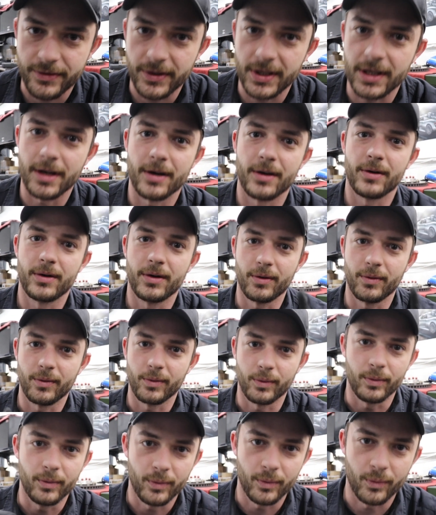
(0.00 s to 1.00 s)
video,
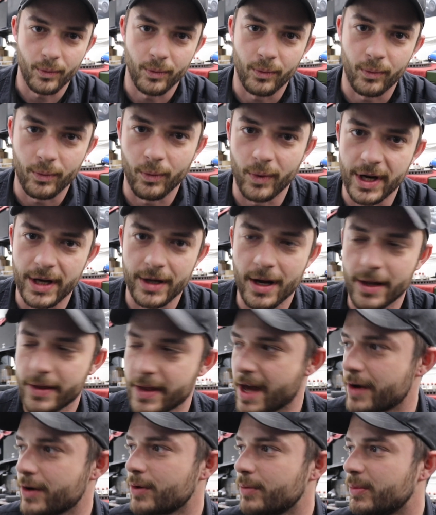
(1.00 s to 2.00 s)
waiting on
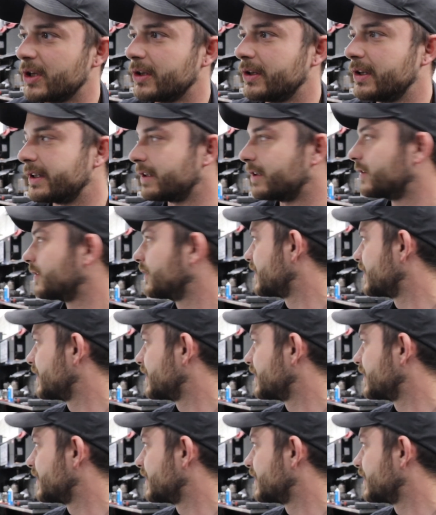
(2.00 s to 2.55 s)
that new building.